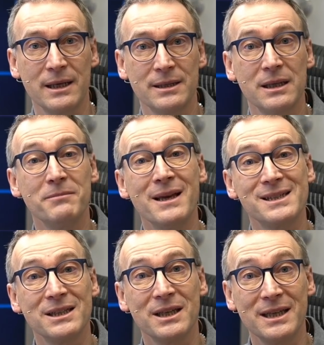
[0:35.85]
that
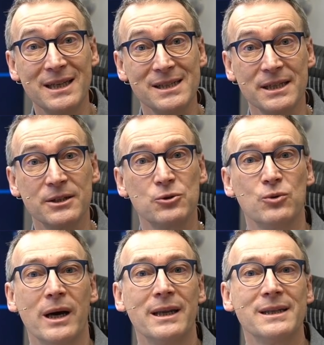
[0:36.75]
makes it easier to
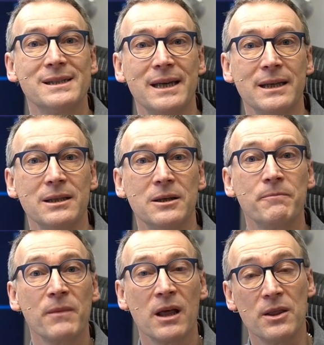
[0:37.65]
understand
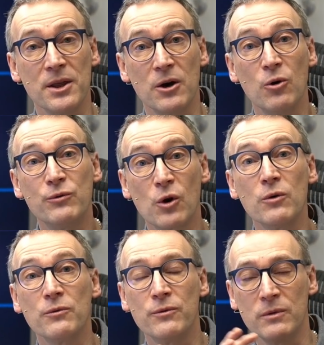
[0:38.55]
the overall,